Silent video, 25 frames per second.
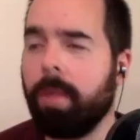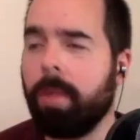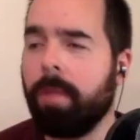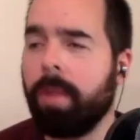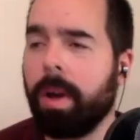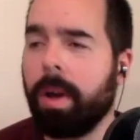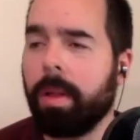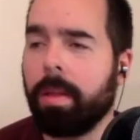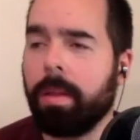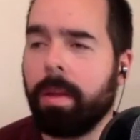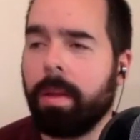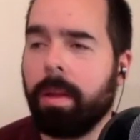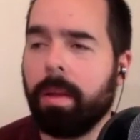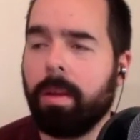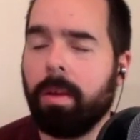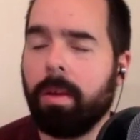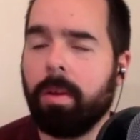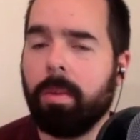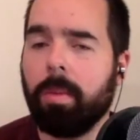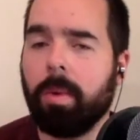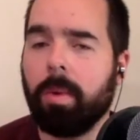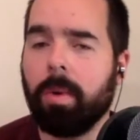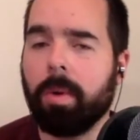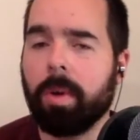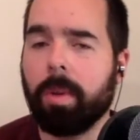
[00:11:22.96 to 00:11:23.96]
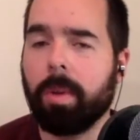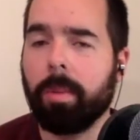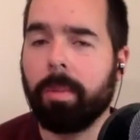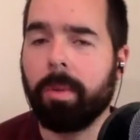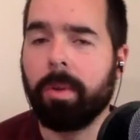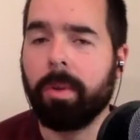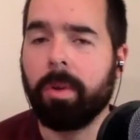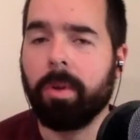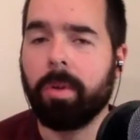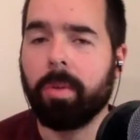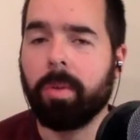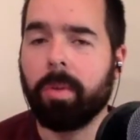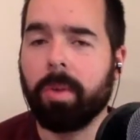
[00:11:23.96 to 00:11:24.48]
fascinated you about
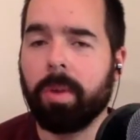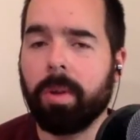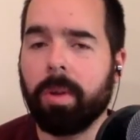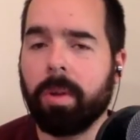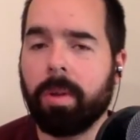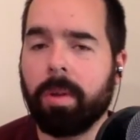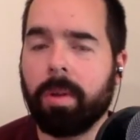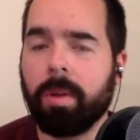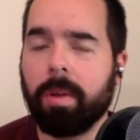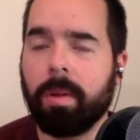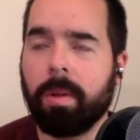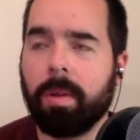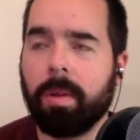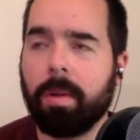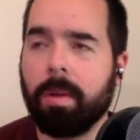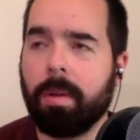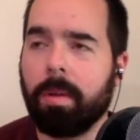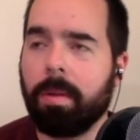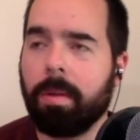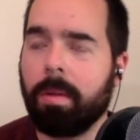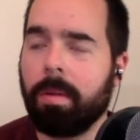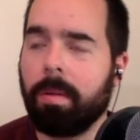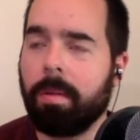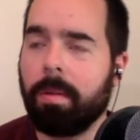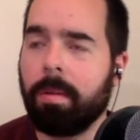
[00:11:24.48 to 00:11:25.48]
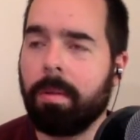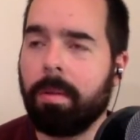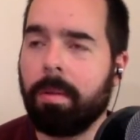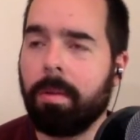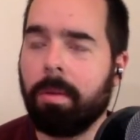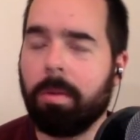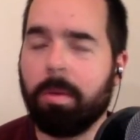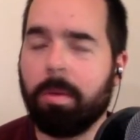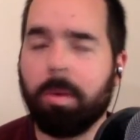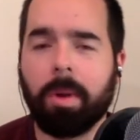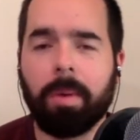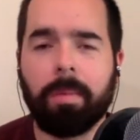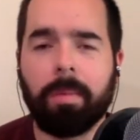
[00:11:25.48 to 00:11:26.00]
computers when you
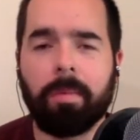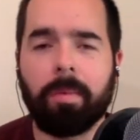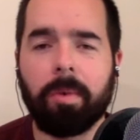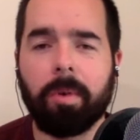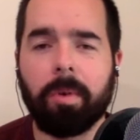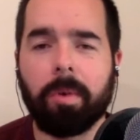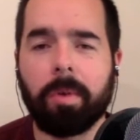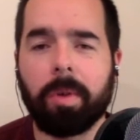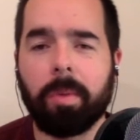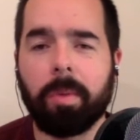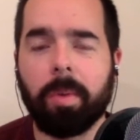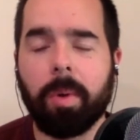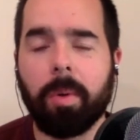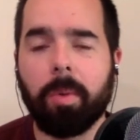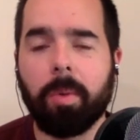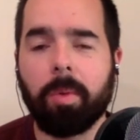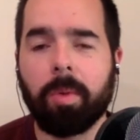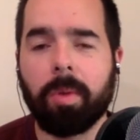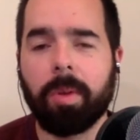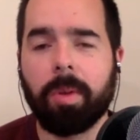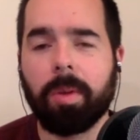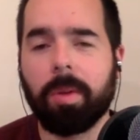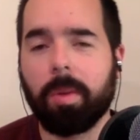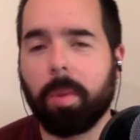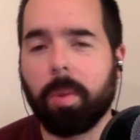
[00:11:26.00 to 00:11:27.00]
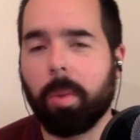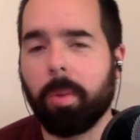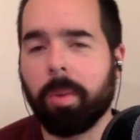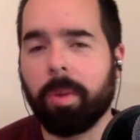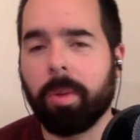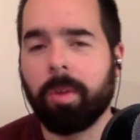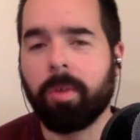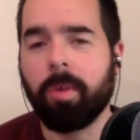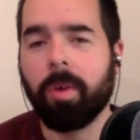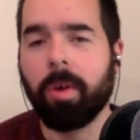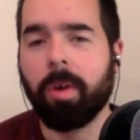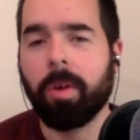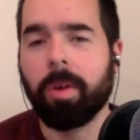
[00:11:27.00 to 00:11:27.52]
saw them first? Like, what was the
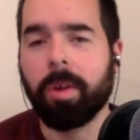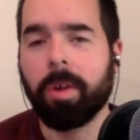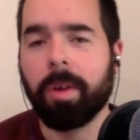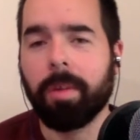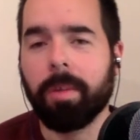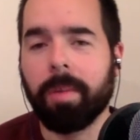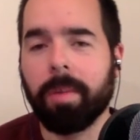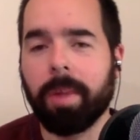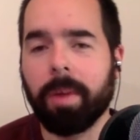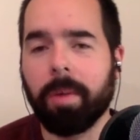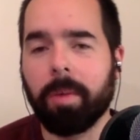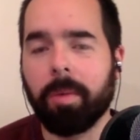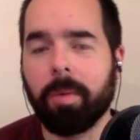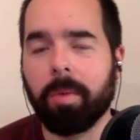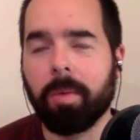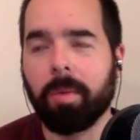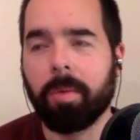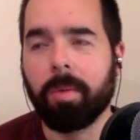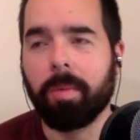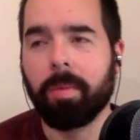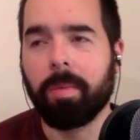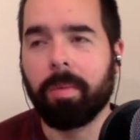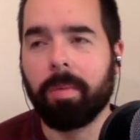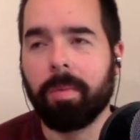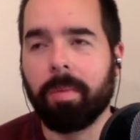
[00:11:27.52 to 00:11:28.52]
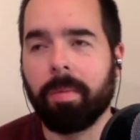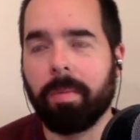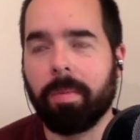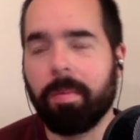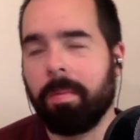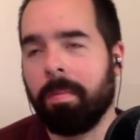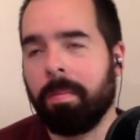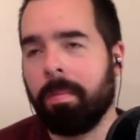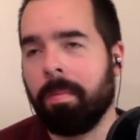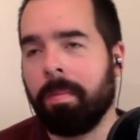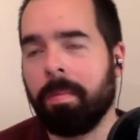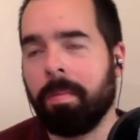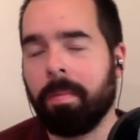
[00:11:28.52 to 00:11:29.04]
draw to them that was
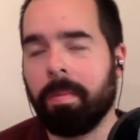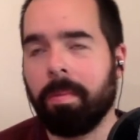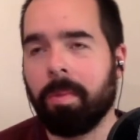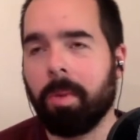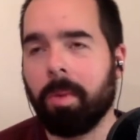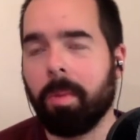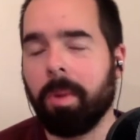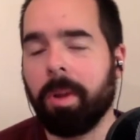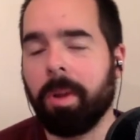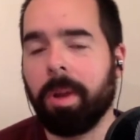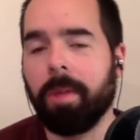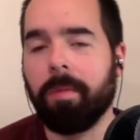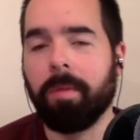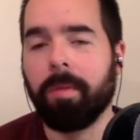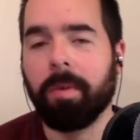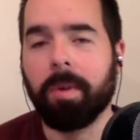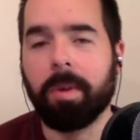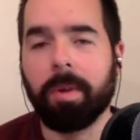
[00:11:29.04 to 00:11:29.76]
something different?